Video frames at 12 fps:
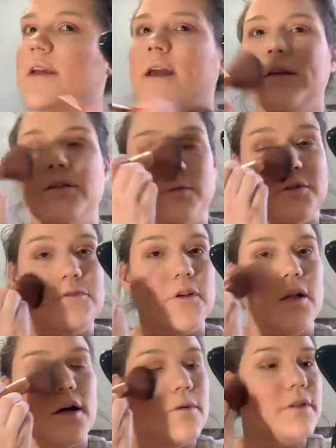I had too much
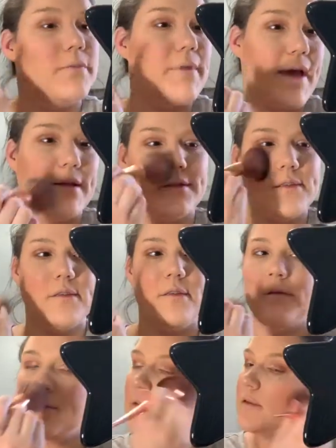fallout with the mattes.
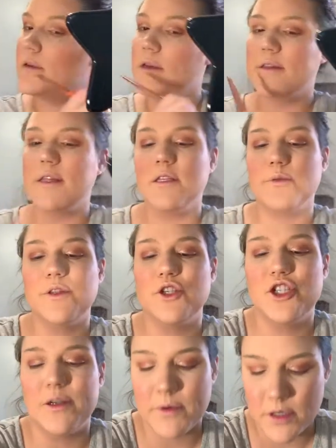I think it's with the
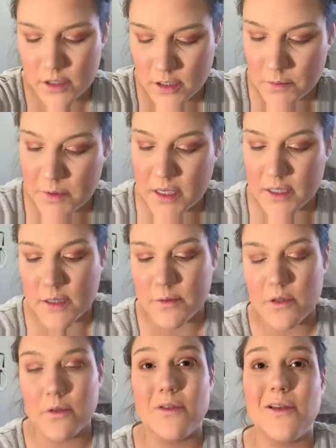shimmers because I
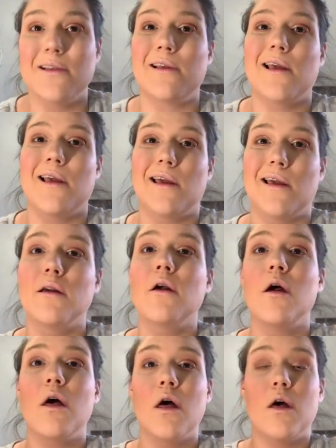was using a
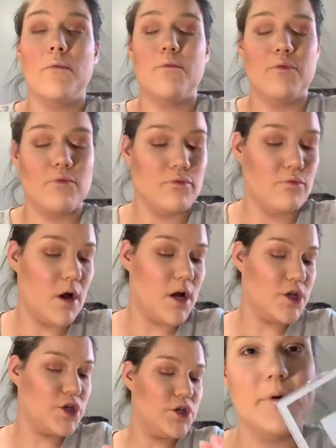
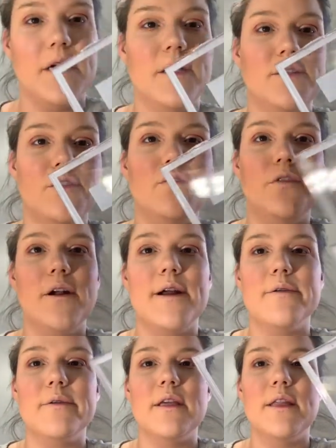brush, but so far I
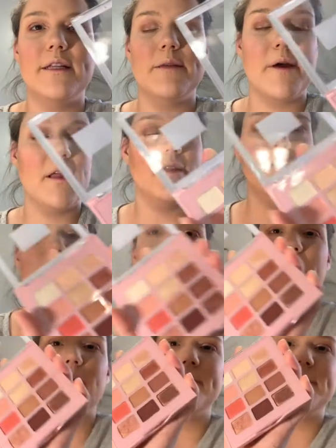really like the palette. The only
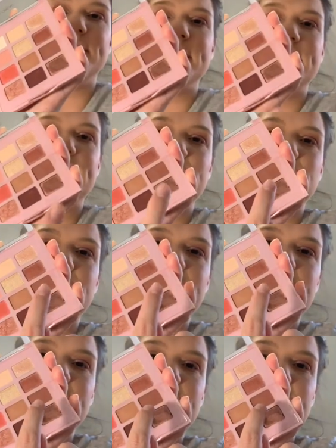problem is that this one
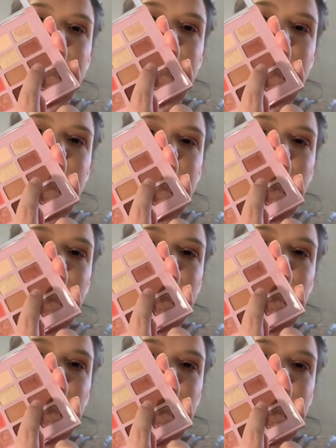is very,
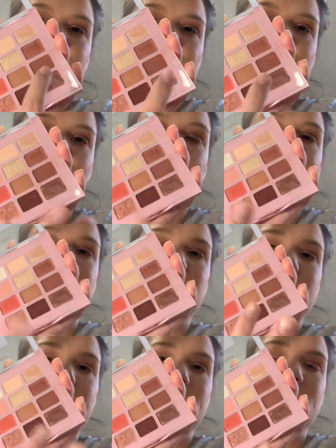very soft
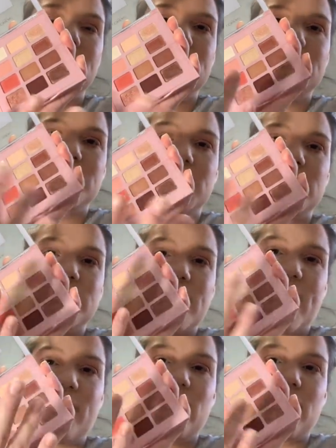and does
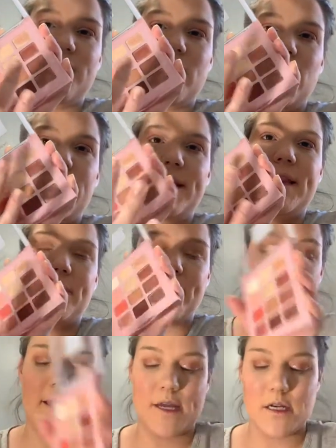have a lot of fallout in the
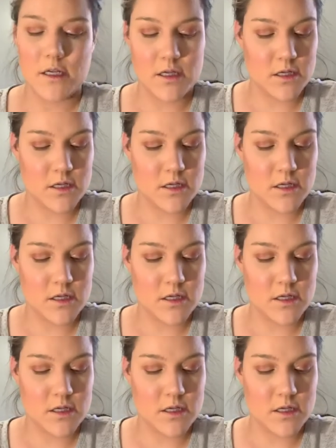pan.